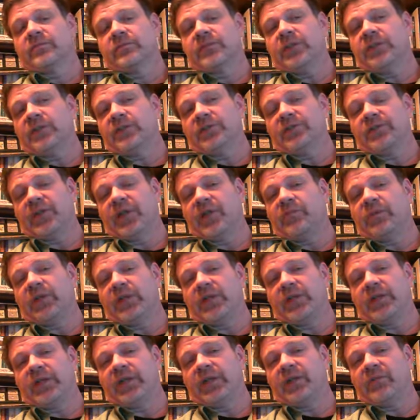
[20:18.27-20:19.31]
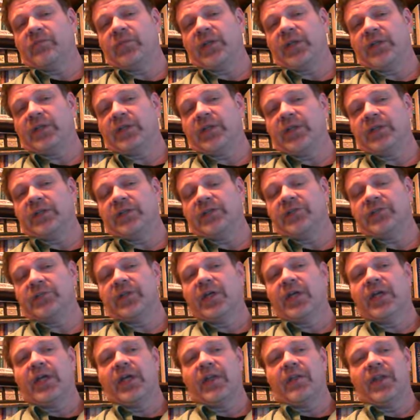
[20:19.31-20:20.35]
That does not mean the campaign ends.
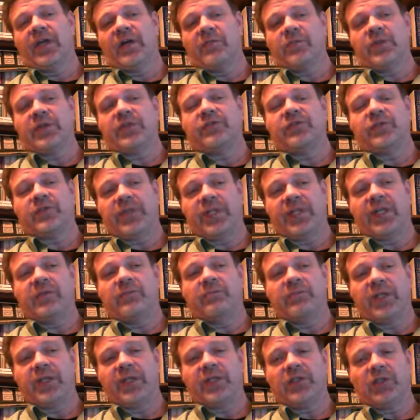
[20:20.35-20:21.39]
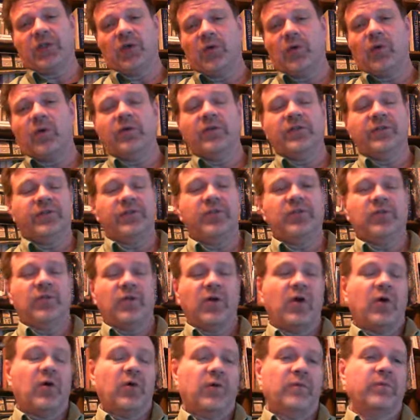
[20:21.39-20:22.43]
That means your campaign goal was too
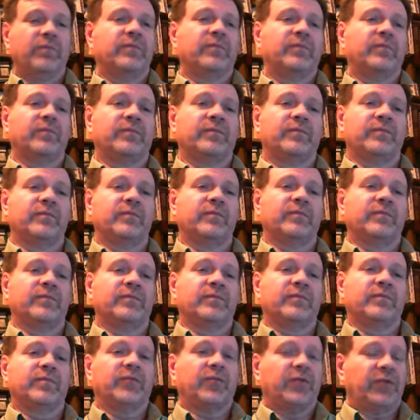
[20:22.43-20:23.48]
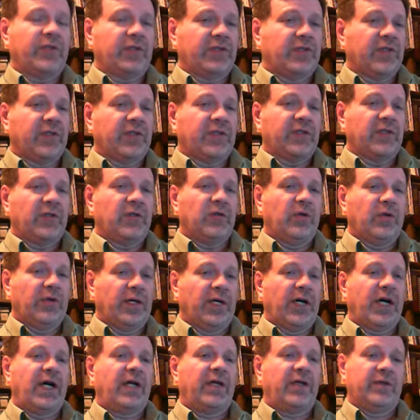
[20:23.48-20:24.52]
low. So you set the
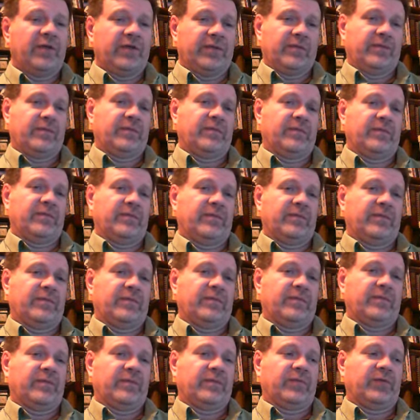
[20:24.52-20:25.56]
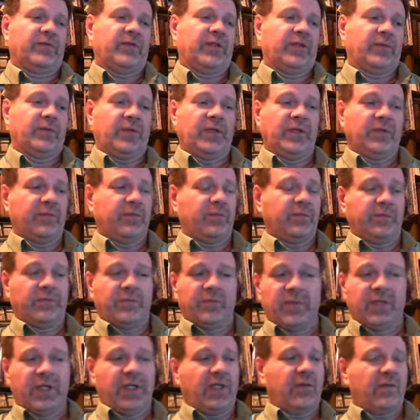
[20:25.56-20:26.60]
goal higher. It's like, well,
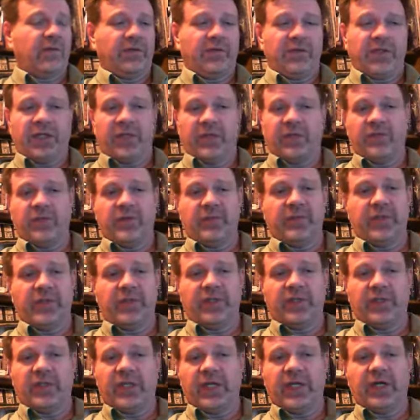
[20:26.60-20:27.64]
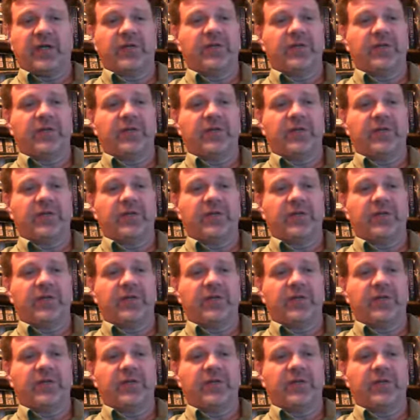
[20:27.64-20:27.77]
we've got $3 million.